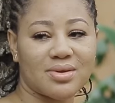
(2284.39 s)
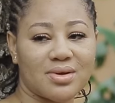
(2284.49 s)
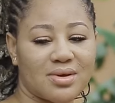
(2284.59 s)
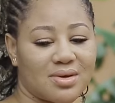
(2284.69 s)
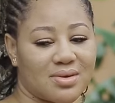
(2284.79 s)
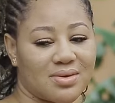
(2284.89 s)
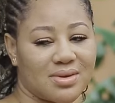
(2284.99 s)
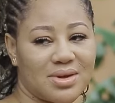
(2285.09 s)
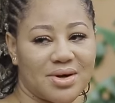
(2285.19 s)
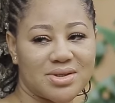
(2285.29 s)
The
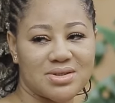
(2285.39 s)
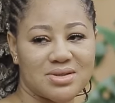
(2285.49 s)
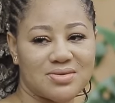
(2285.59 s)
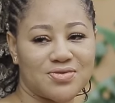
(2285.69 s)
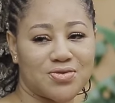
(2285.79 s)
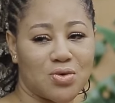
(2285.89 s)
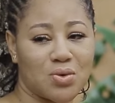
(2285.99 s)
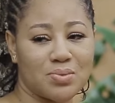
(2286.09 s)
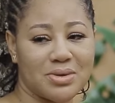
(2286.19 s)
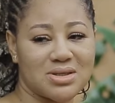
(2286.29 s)
nursing
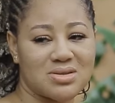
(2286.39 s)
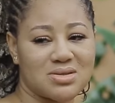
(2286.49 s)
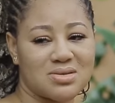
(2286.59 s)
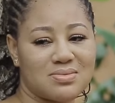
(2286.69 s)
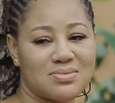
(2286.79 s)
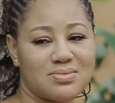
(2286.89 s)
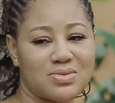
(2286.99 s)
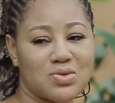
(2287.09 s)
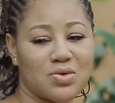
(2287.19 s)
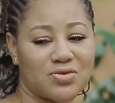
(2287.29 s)
form is
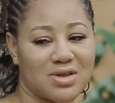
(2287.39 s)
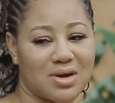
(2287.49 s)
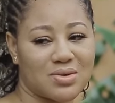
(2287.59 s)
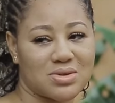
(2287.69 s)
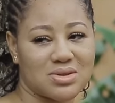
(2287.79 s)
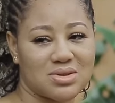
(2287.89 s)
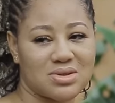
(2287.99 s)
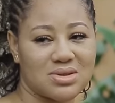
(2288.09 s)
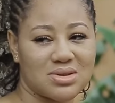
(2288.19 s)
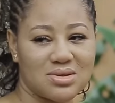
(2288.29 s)
12,000.